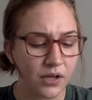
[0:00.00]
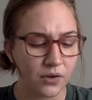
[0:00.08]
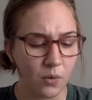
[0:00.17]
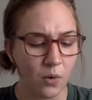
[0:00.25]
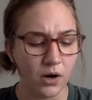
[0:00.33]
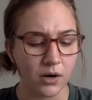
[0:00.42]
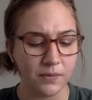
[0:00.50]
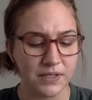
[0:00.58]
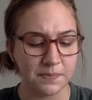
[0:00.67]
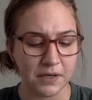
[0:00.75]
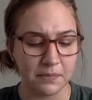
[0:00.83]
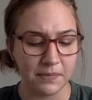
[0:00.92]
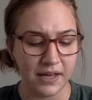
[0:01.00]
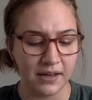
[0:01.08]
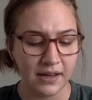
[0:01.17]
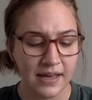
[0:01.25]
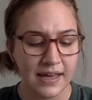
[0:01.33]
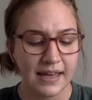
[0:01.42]
"Gore," whispered Mig.
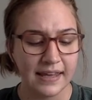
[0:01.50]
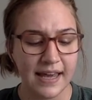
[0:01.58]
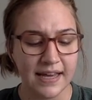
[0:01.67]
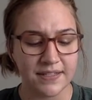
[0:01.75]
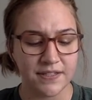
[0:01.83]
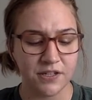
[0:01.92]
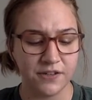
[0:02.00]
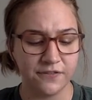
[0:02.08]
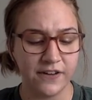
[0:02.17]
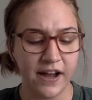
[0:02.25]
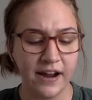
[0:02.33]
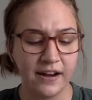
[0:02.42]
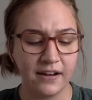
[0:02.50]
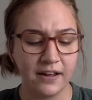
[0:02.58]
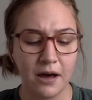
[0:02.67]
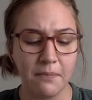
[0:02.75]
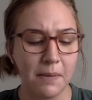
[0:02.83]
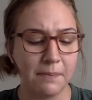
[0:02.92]
"Yes, her divine
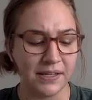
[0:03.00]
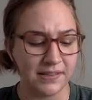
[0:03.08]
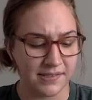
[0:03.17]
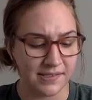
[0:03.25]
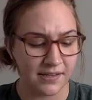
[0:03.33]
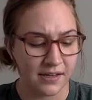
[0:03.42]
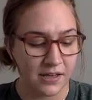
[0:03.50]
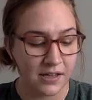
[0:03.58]
comeuppance."